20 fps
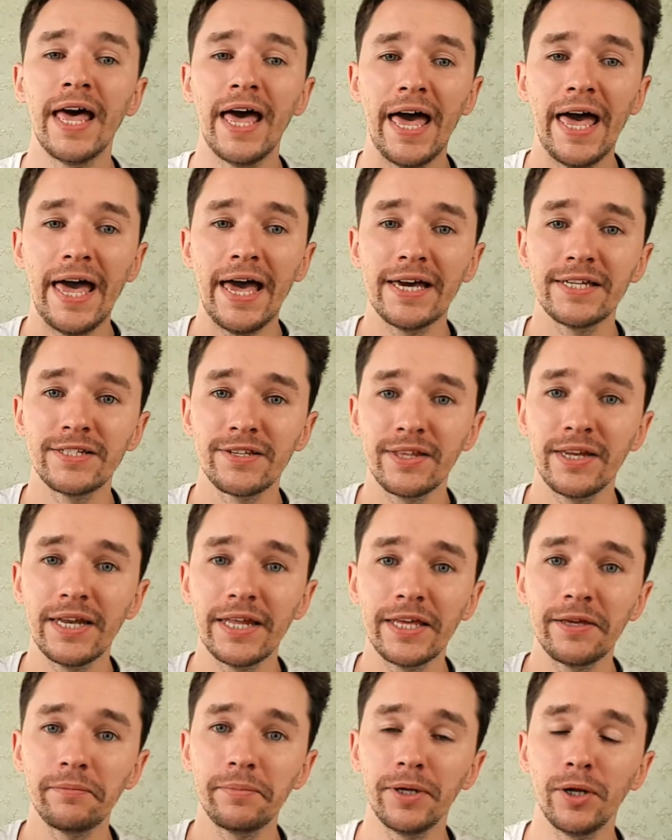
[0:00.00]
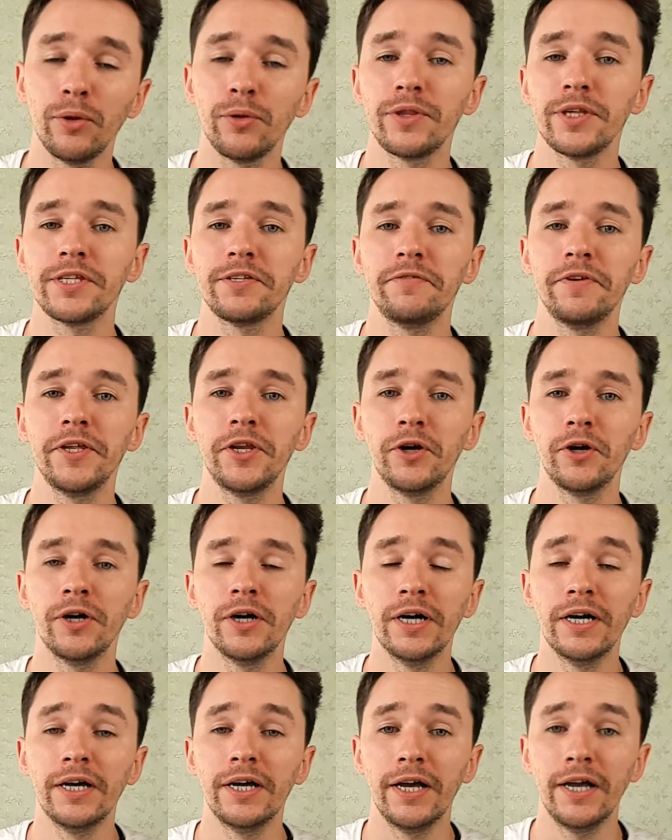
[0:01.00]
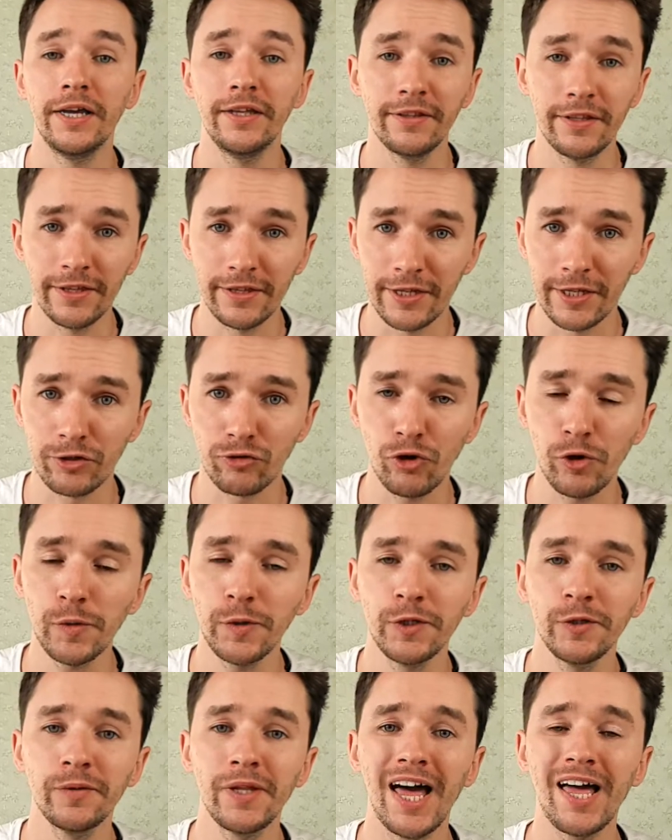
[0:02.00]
add the link below this video in the description.